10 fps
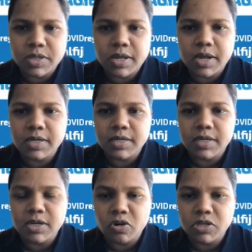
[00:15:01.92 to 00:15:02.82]
that
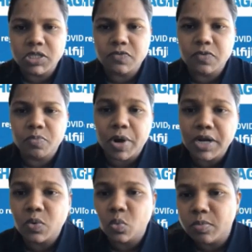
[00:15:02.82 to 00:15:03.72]
not just for
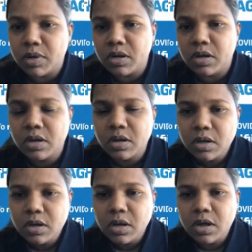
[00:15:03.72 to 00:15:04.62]
pregnant women
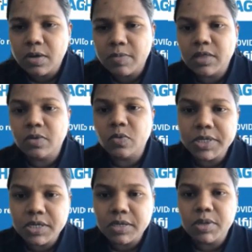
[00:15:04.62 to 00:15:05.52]
in the
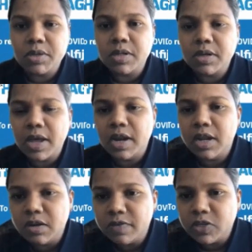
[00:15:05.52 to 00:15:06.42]
Western, but
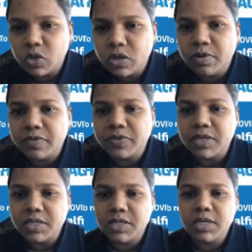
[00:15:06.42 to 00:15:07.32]
any individual above
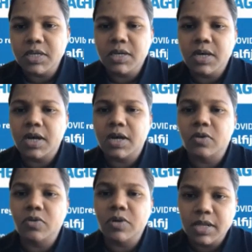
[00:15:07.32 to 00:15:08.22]
60
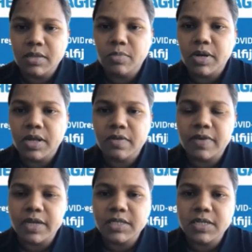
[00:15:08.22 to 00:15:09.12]
could get the Moderna
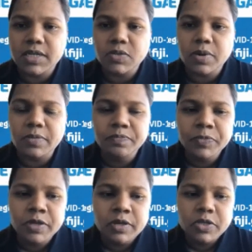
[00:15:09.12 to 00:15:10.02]
vaccine as well.
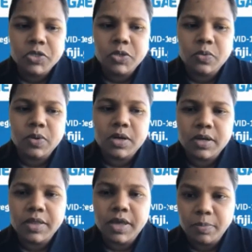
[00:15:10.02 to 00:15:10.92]

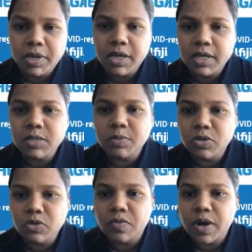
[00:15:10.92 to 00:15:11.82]
So the uptake has
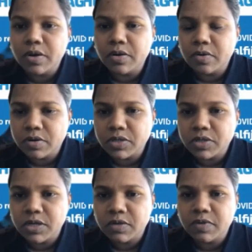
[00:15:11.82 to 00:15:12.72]
been good right
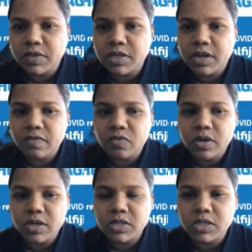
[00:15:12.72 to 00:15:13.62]
across
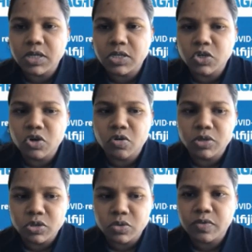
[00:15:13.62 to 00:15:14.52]
Vitilevu. As you know,
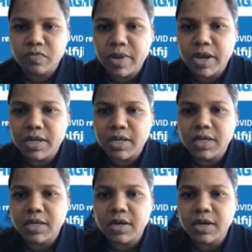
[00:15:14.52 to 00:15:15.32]
we've mainly